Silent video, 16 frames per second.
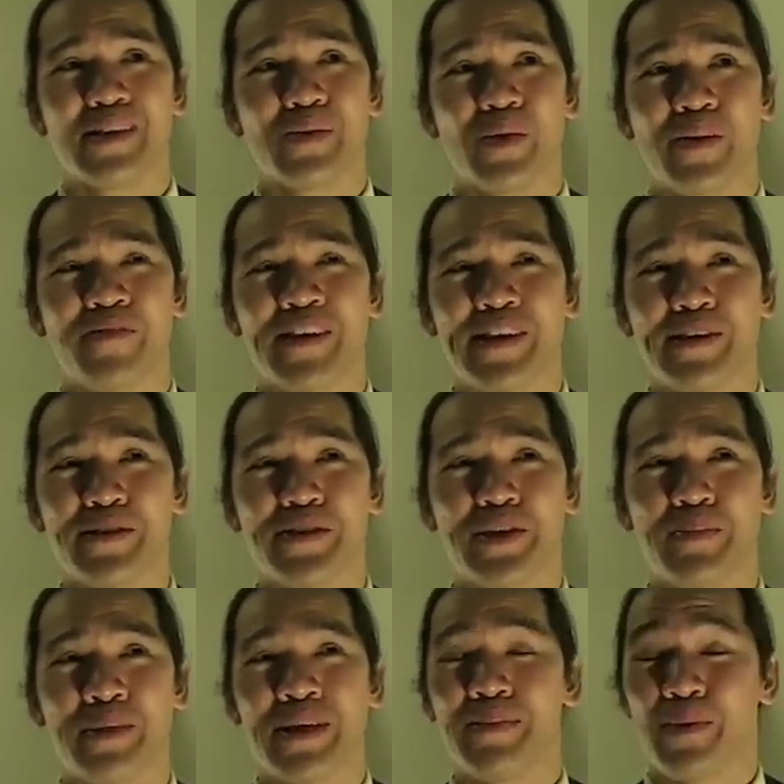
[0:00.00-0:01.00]
what videos
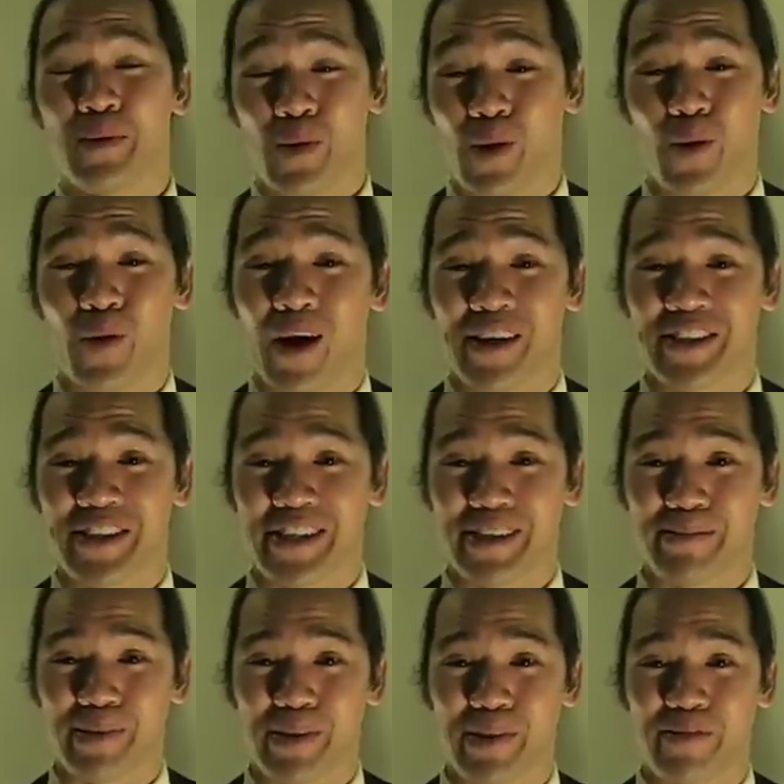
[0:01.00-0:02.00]
you people are
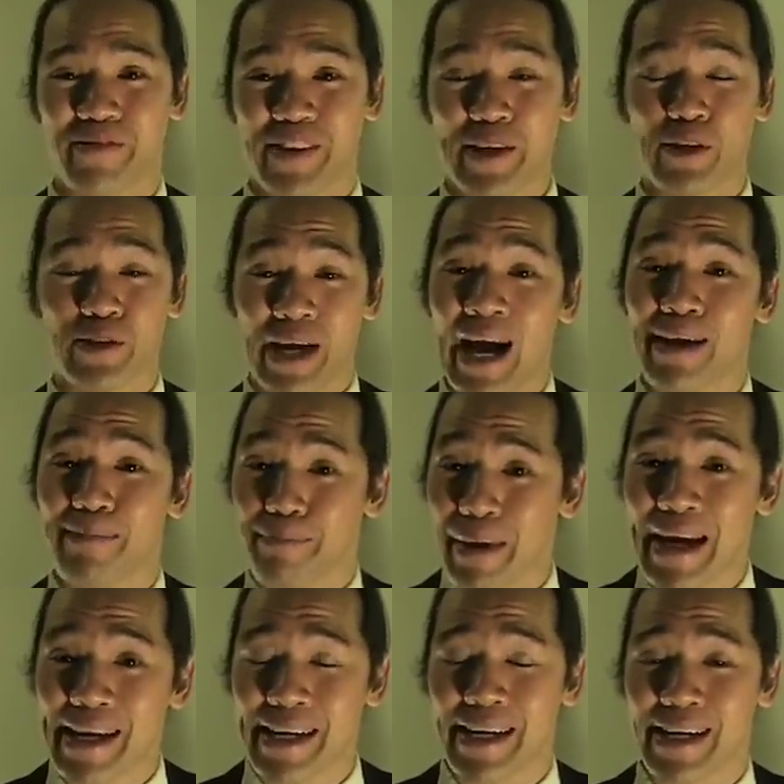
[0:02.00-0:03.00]
watching, but the videos I'm
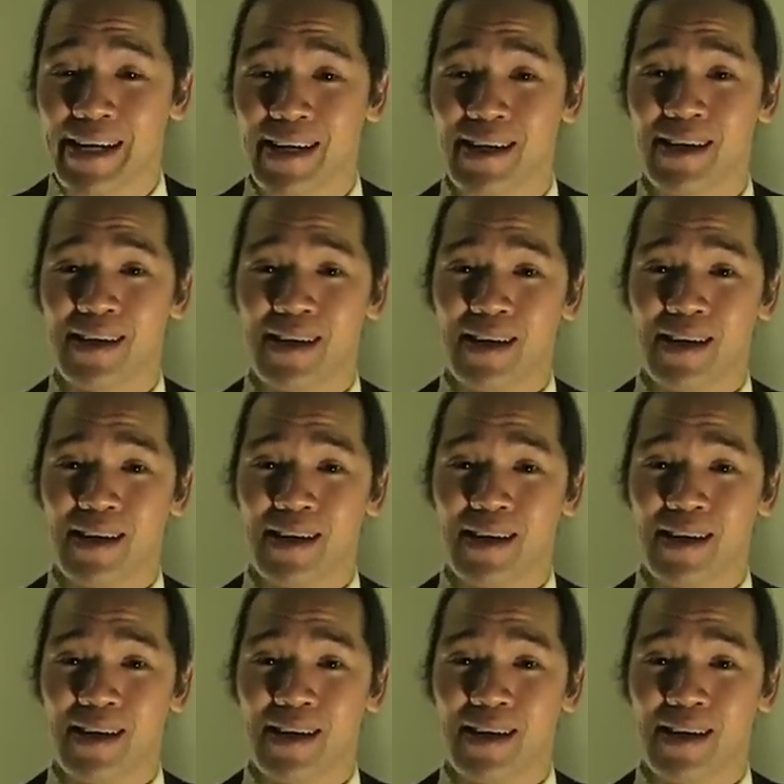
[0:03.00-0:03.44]
making